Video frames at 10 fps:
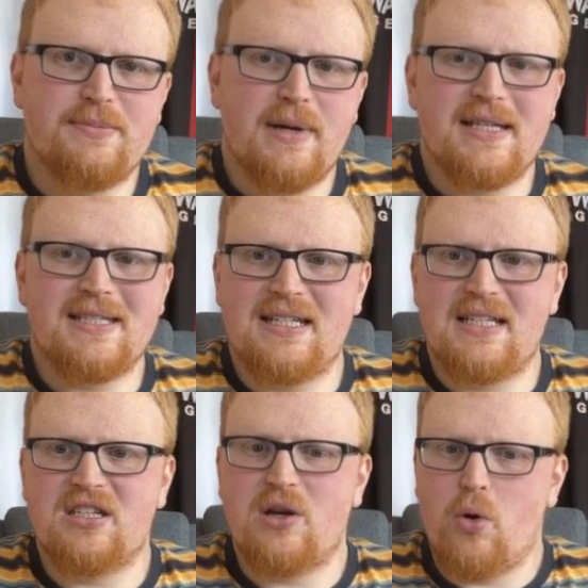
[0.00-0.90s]
Man City,
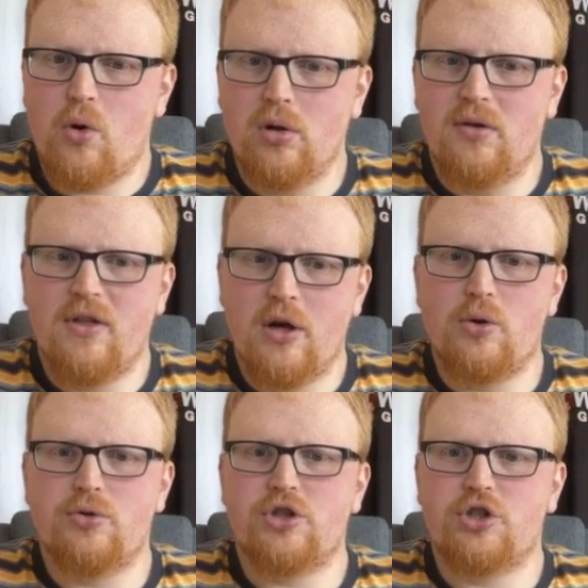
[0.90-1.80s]
so all of
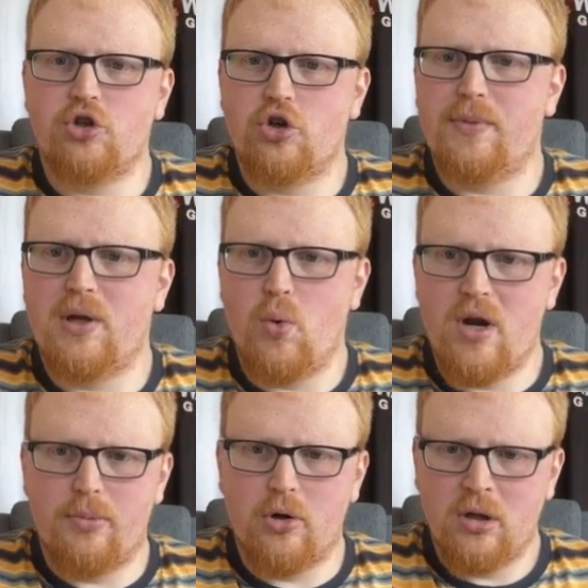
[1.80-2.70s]
those should be
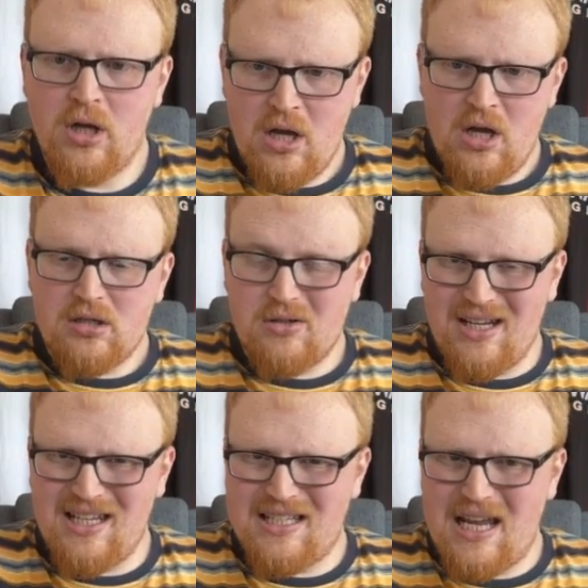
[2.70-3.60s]
winnable. So the
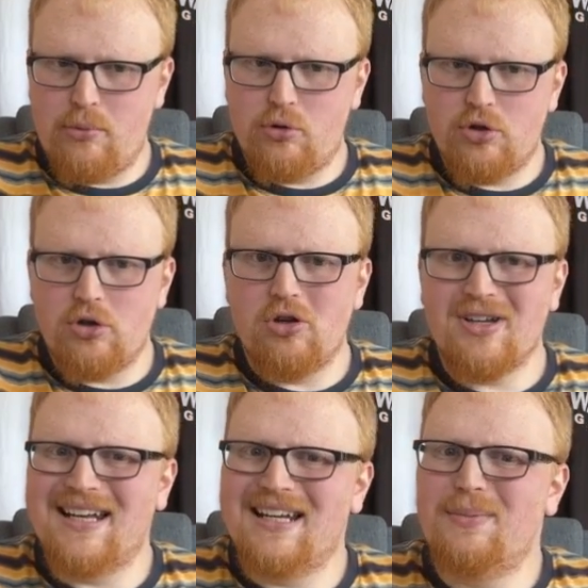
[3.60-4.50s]
league table should
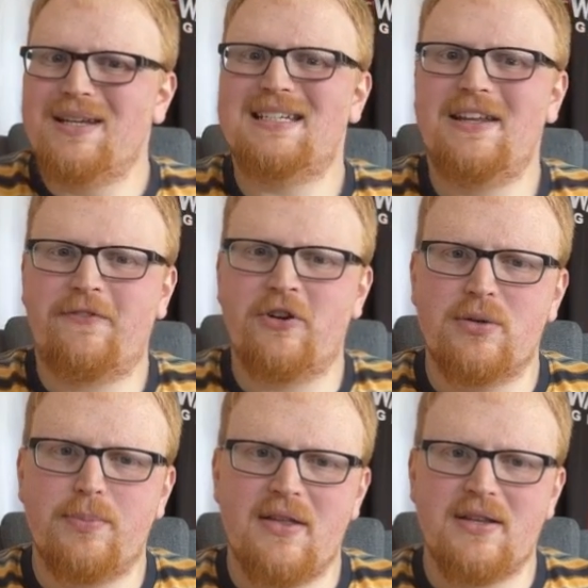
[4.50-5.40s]
look a little bit
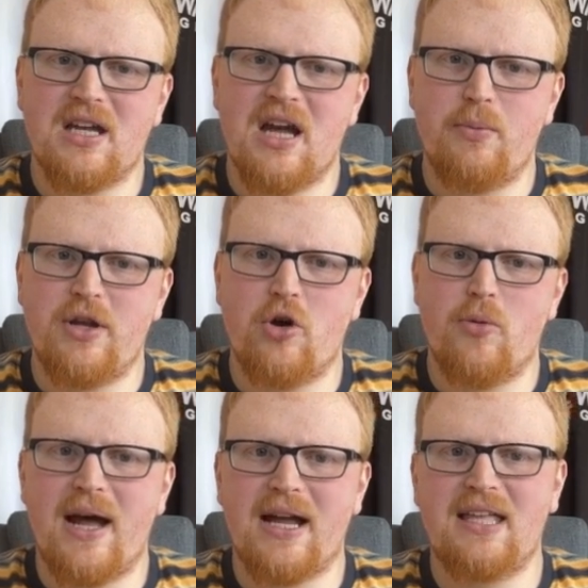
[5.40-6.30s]
different by the time we come
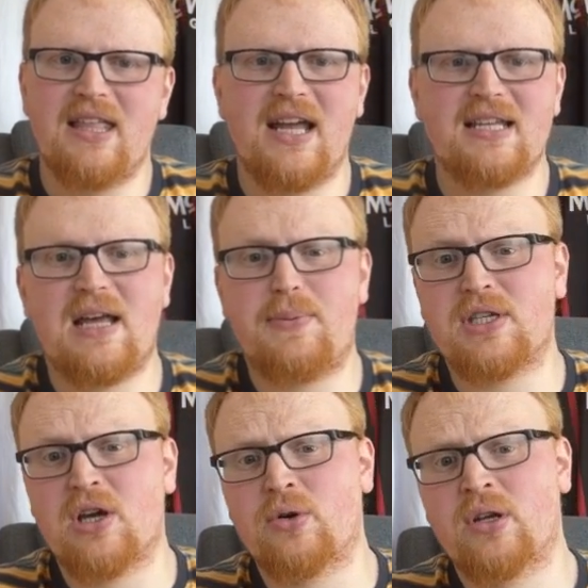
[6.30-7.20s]
back in the next episode.